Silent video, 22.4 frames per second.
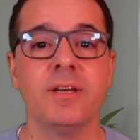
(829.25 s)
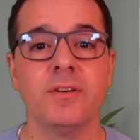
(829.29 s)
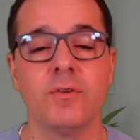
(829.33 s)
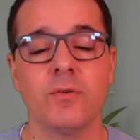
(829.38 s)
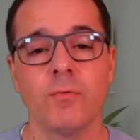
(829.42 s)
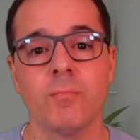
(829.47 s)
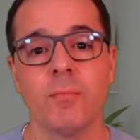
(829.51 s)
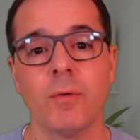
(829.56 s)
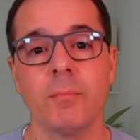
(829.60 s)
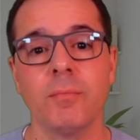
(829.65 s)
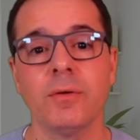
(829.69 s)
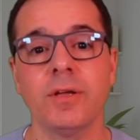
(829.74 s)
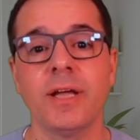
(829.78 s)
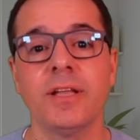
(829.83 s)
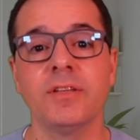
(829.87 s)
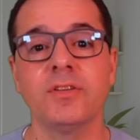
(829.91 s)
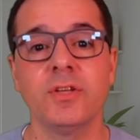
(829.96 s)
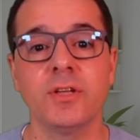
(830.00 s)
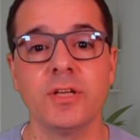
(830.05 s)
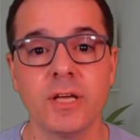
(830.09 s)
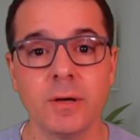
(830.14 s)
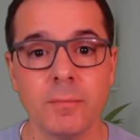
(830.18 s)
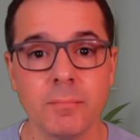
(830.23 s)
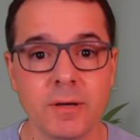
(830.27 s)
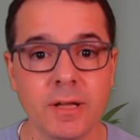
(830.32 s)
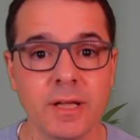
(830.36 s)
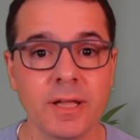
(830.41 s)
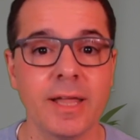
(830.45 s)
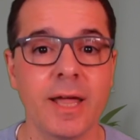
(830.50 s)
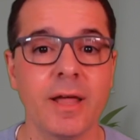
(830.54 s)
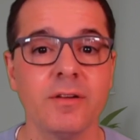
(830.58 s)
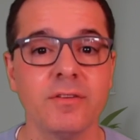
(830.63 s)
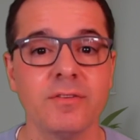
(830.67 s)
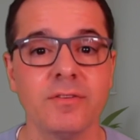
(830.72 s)
Remember that GDP
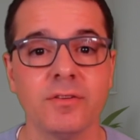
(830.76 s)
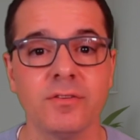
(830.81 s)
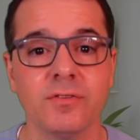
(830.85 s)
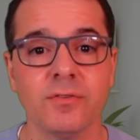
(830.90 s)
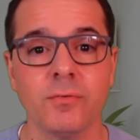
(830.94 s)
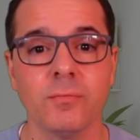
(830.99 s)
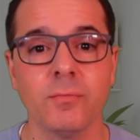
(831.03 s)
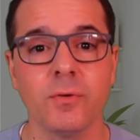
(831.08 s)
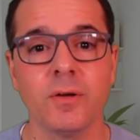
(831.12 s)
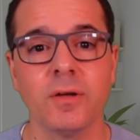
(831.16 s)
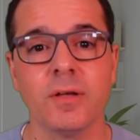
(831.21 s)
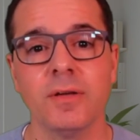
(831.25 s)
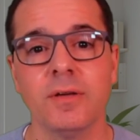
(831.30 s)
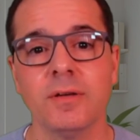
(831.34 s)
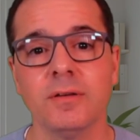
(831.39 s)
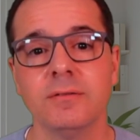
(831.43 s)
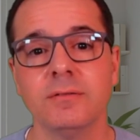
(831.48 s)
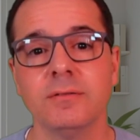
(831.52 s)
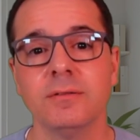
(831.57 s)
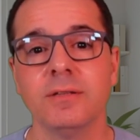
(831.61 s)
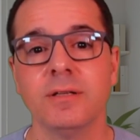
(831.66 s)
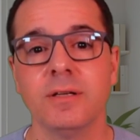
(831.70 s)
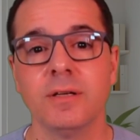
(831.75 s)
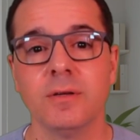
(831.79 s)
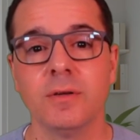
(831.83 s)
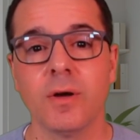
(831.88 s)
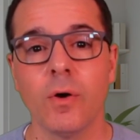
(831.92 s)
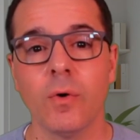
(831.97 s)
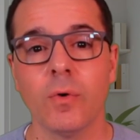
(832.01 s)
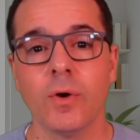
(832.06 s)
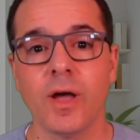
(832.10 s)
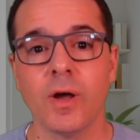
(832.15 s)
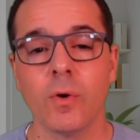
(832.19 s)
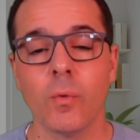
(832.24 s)
analysis from earlier?
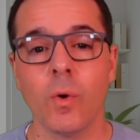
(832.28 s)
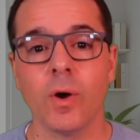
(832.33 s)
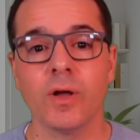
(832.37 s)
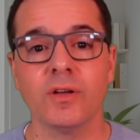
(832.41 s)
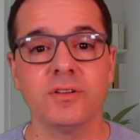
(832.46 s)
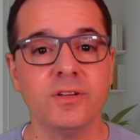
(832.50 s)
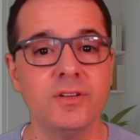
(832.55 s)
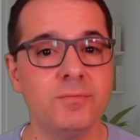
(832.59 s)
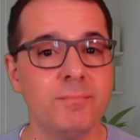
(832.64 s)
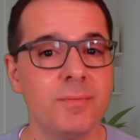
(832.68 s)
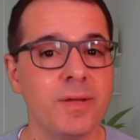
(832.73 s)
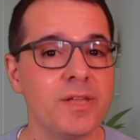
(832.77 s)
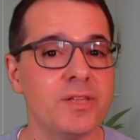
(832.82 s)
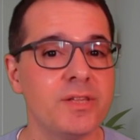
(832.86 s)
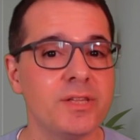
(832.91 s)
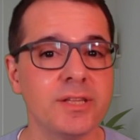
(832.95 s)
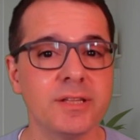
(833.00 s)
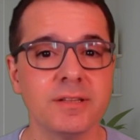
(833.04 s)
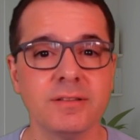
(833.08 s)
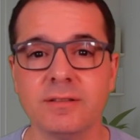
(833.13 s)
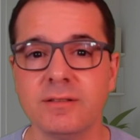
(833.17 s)
Okay, watch this magic.